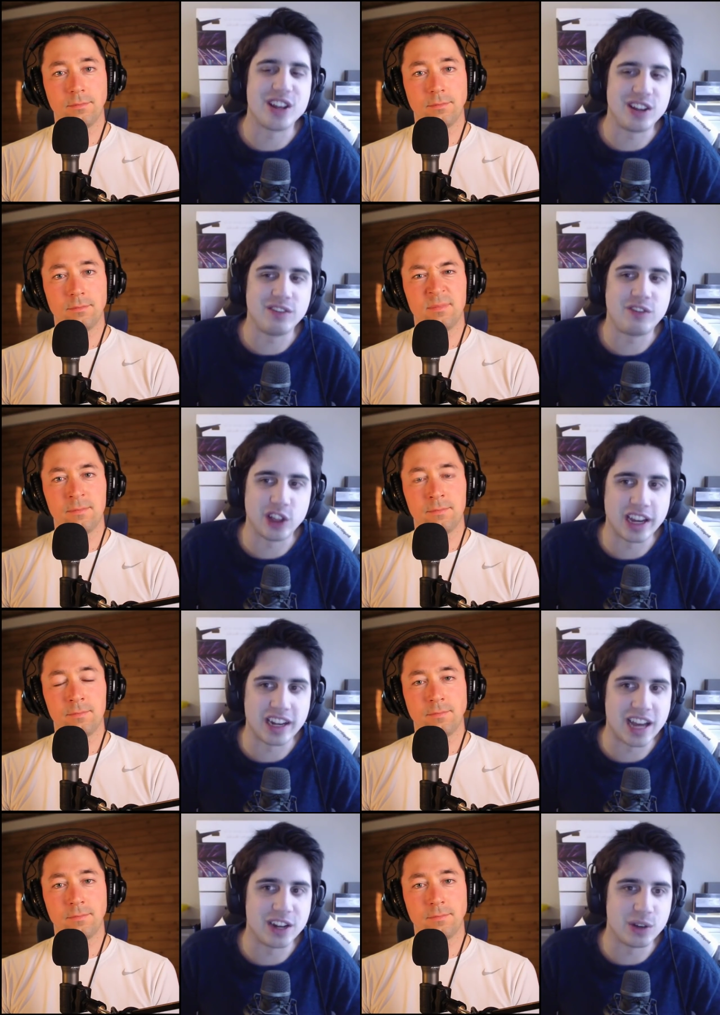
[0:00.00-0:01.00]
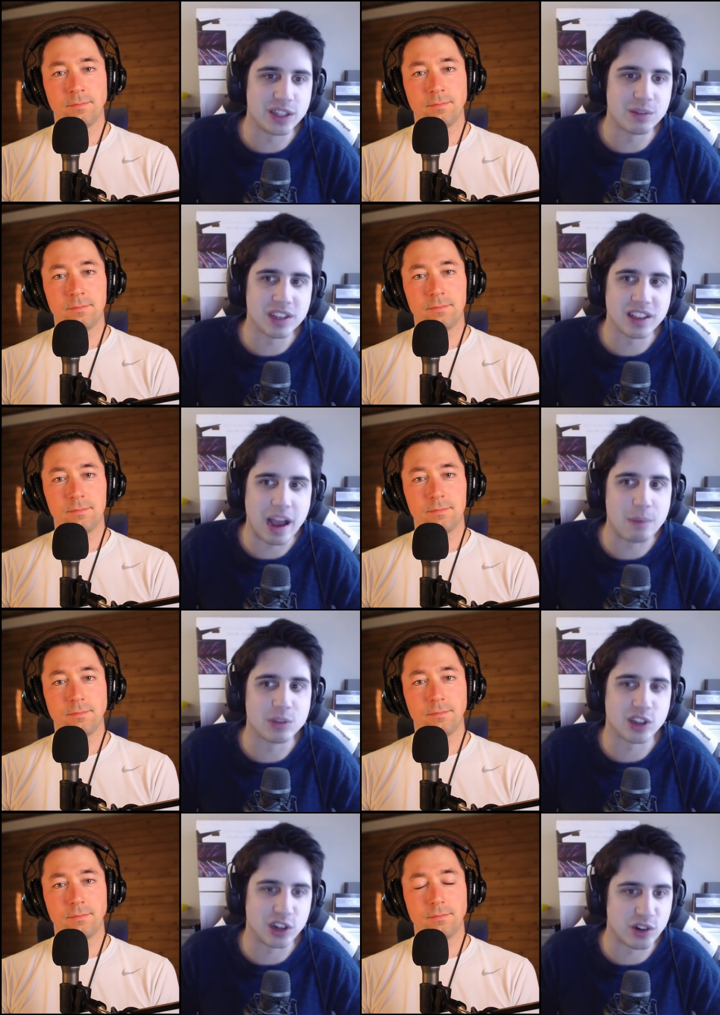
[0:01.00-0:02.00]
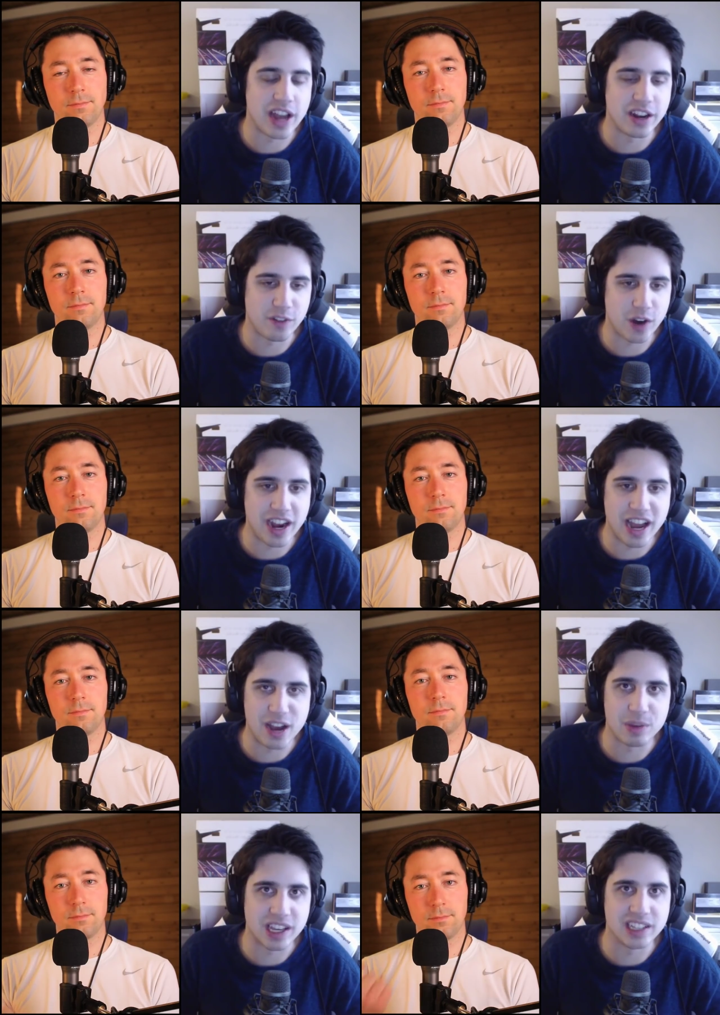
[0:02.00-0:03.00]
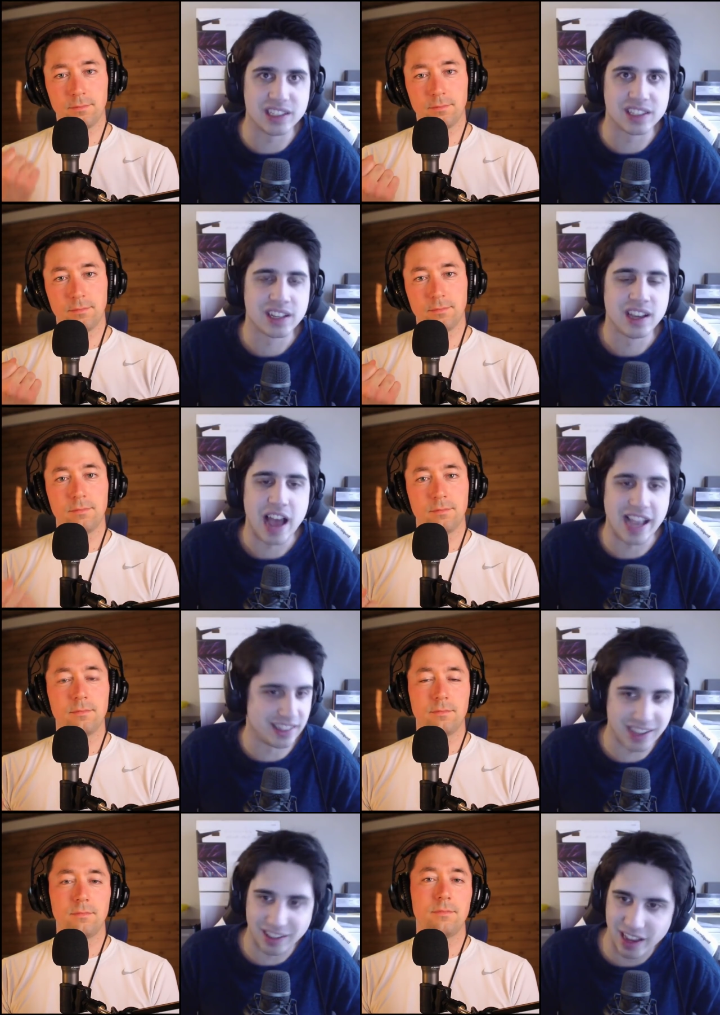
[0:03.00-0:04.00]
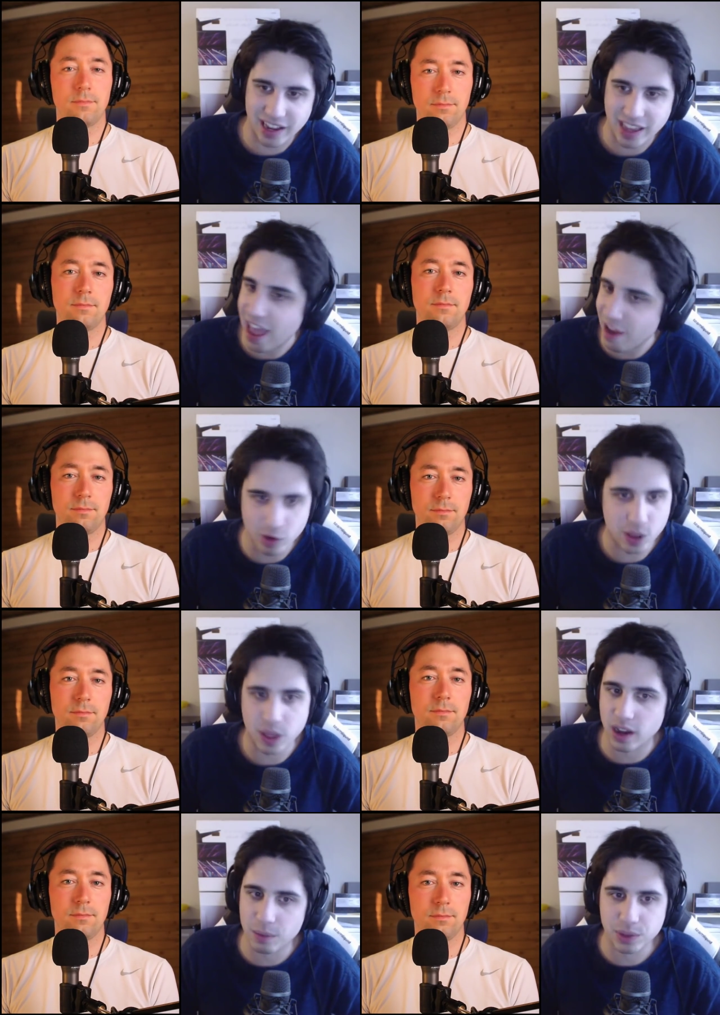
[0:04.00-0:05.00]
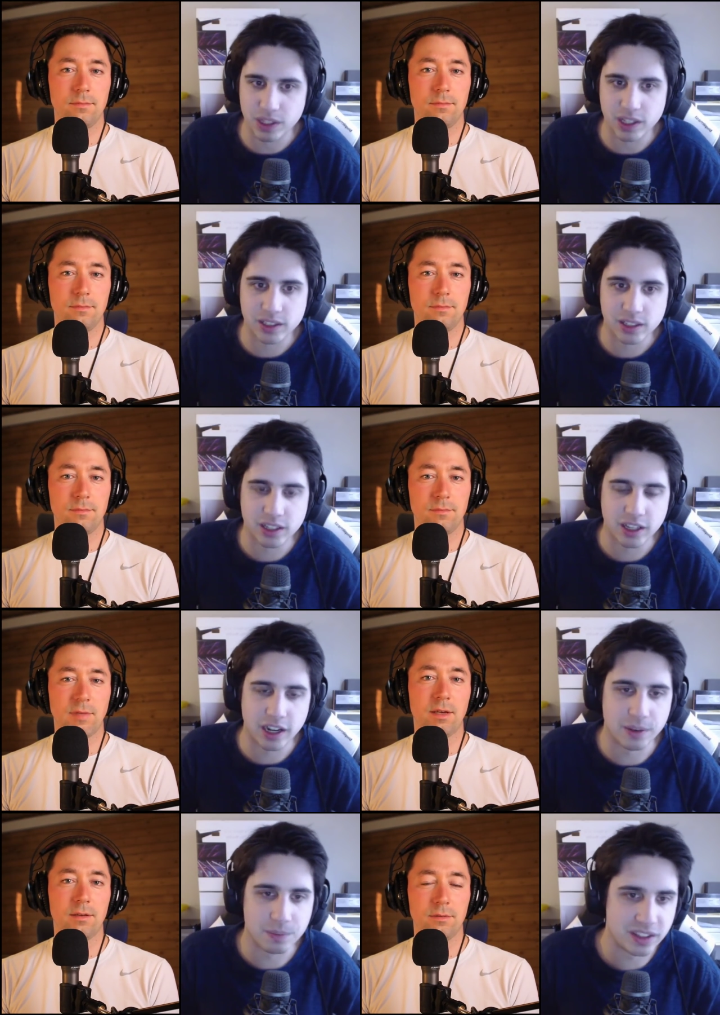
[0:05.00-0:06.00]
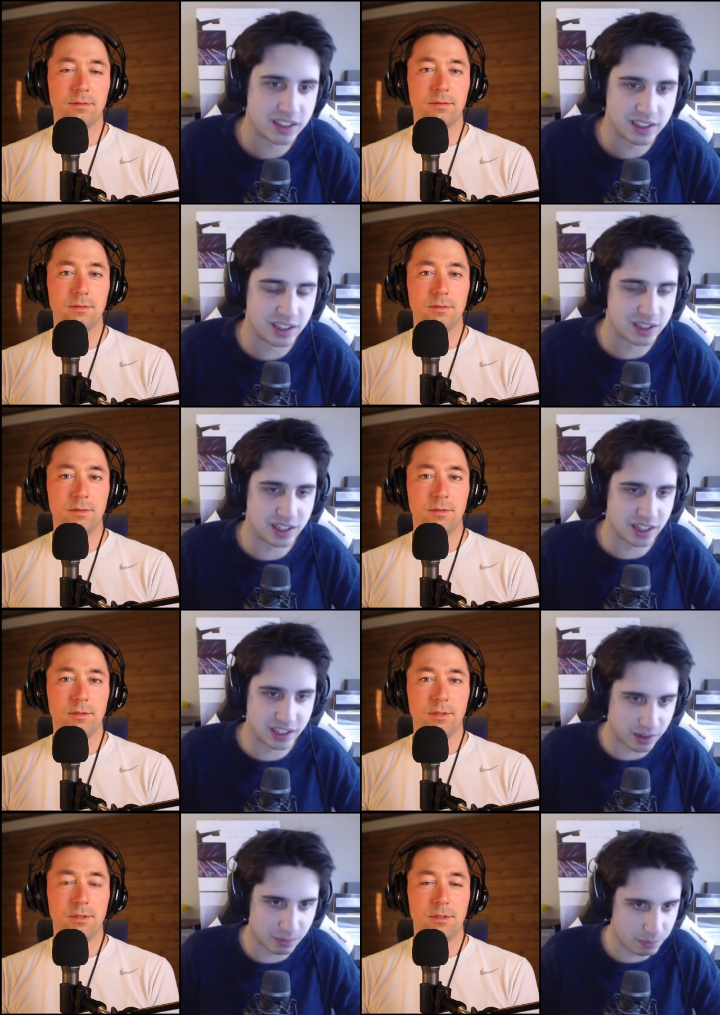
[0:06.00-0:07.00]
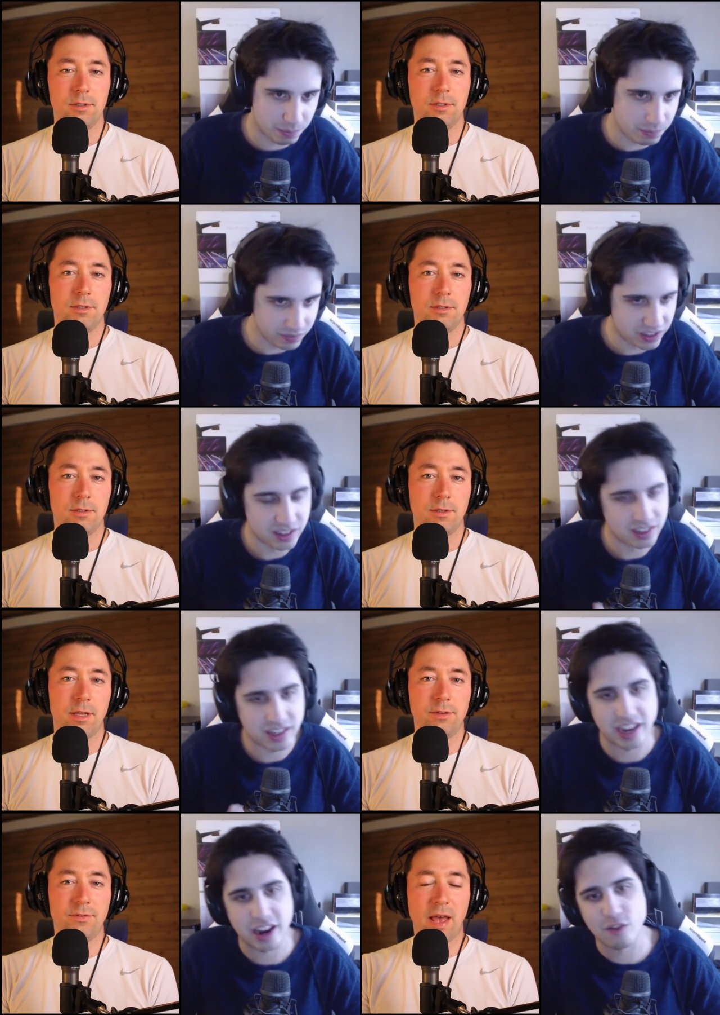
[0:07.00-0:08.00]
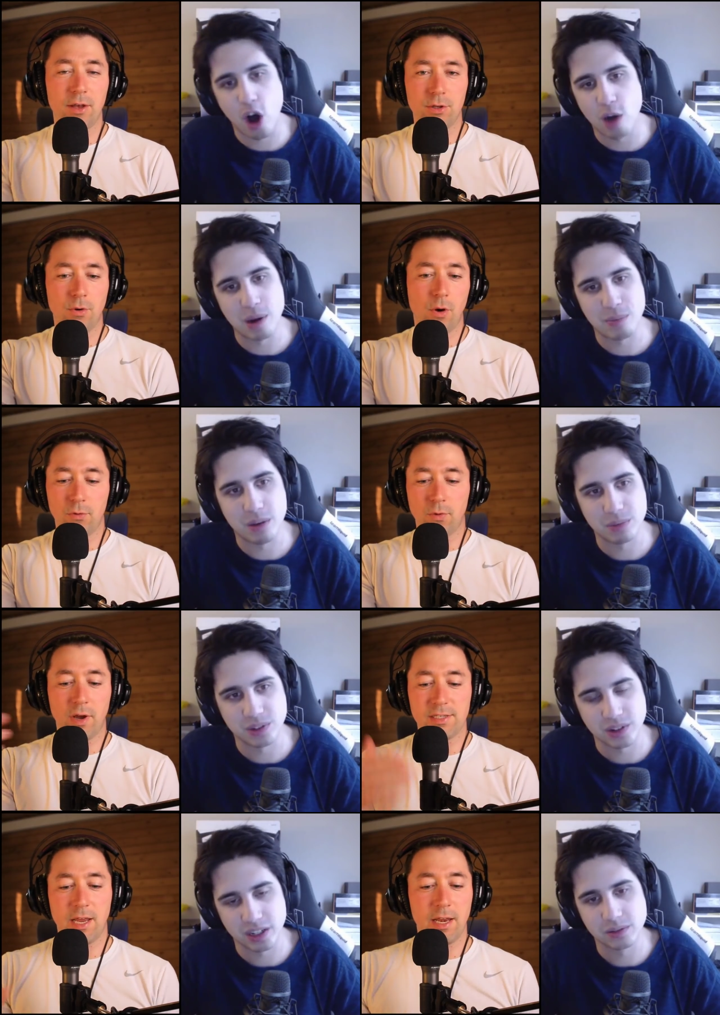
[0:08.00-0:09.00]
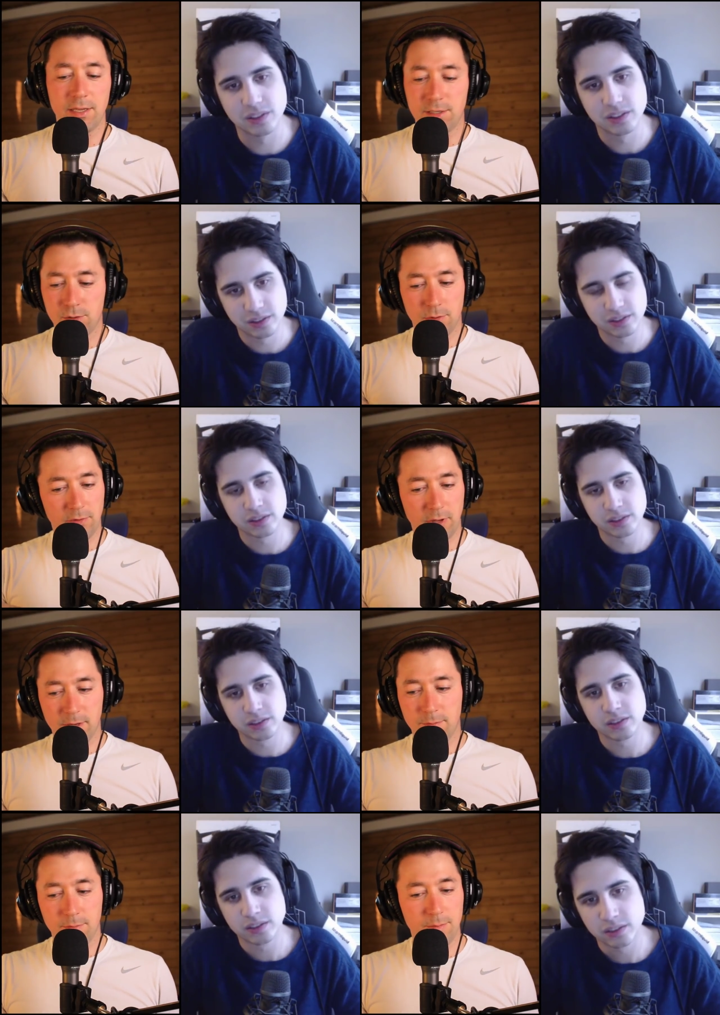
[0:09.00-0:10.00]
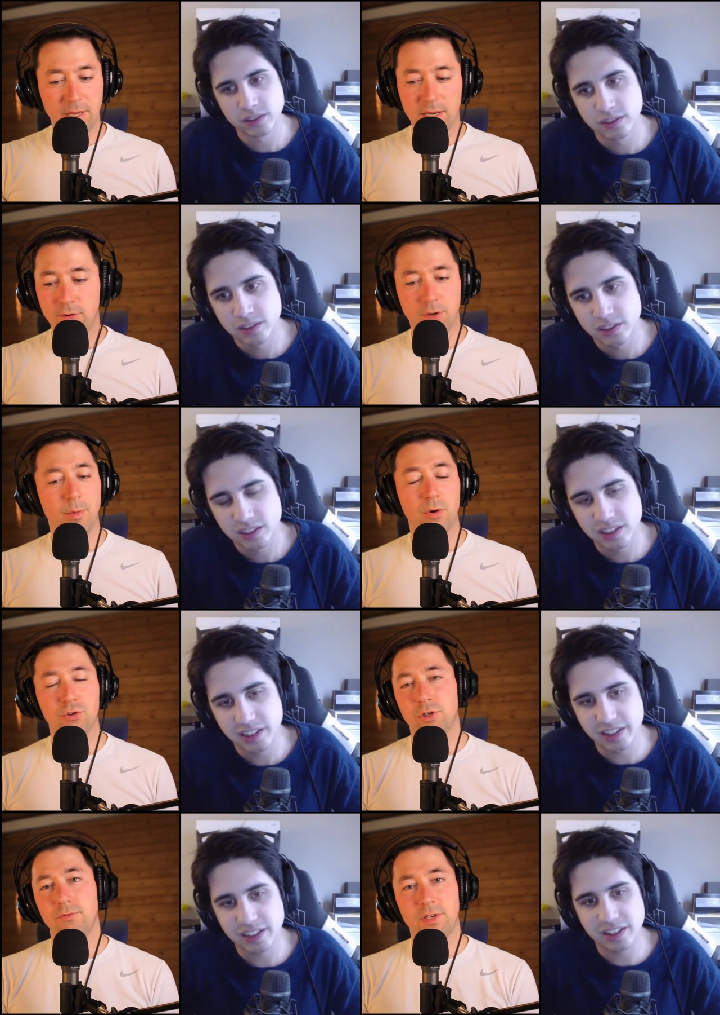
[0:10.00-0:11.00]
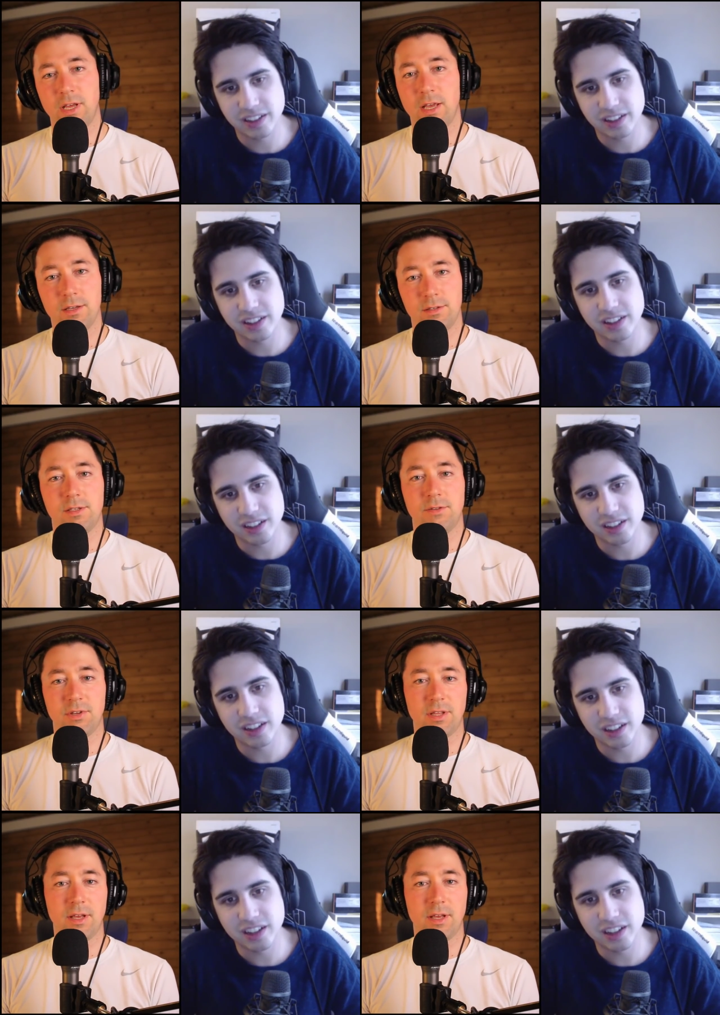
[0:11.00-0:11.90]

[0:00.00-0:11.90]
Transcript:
Speaker 1: I feel like not doing something, like I'm just gonna grind it for right now because. I can set like everything up with this. Yeah. You know,
Speaker 2: like this is this this can and the value overrides any sort of like meandering emotion of the day and stuff like that.